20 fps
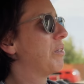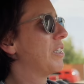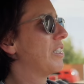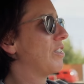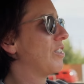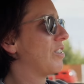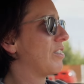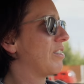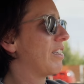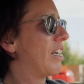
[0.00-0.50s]

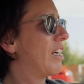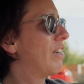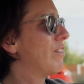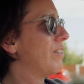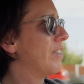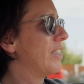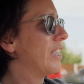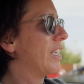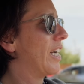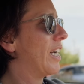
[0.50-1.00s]
please yourself
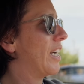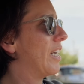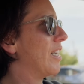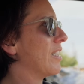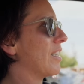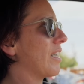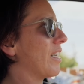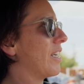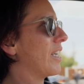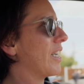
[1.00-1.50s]
in the
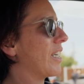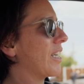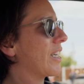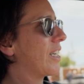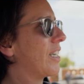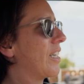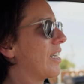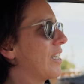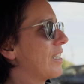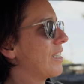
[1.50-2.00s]
end.
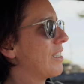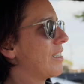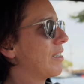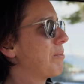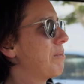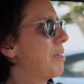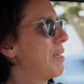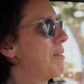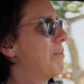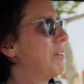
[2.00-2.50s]
Like, it's
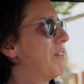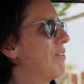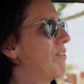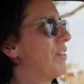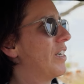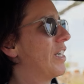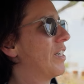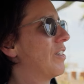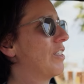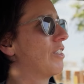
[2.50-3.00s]
made me
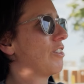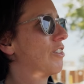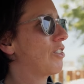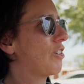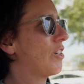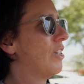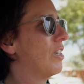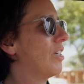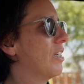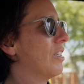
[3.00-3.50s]
very
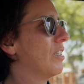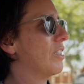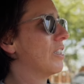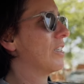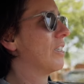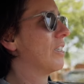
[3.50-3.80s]
strong.